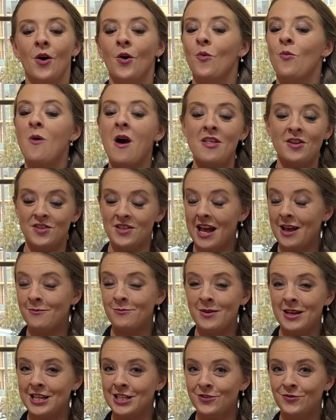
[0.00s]
whether that
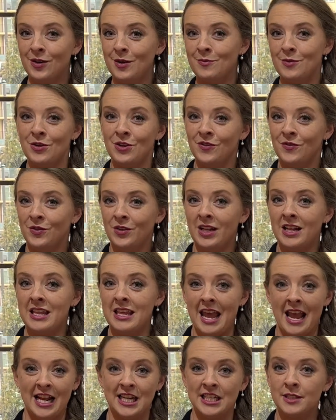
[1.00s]
means for a beautiful
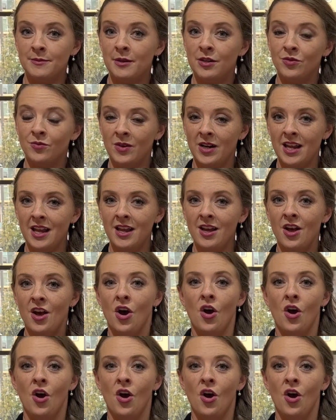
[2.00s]
engagement ring